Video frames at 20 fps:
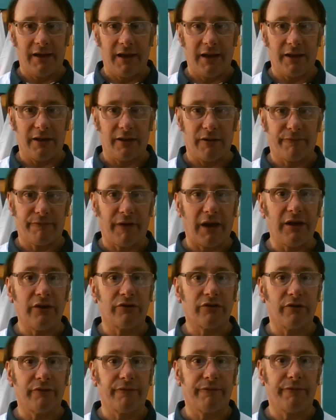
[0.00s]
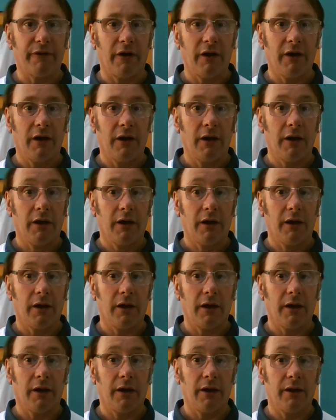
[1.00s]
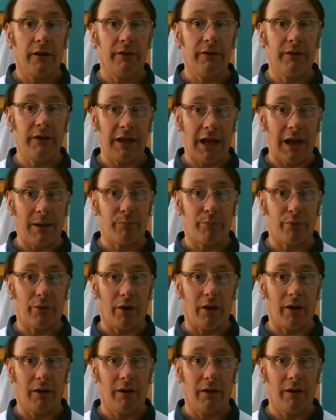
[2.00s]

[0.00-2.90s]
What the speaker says: in the face of the emperor